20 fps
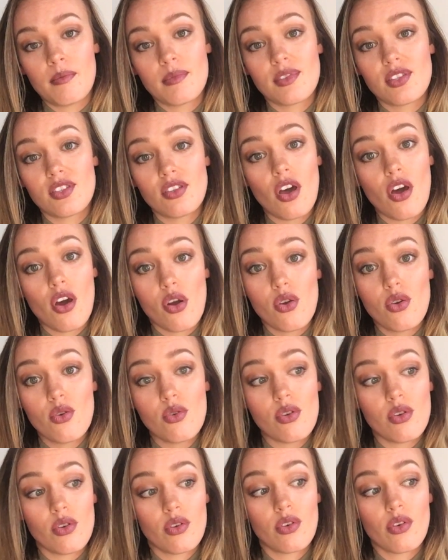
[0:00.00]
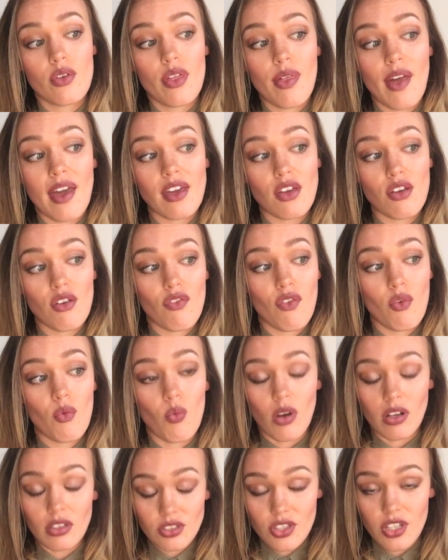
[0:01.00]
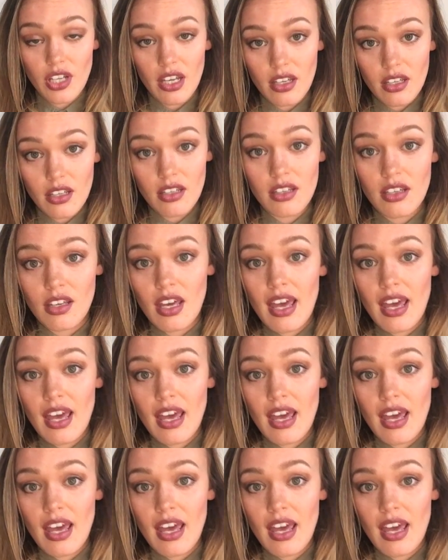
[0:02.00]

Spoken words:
So thank you for watching,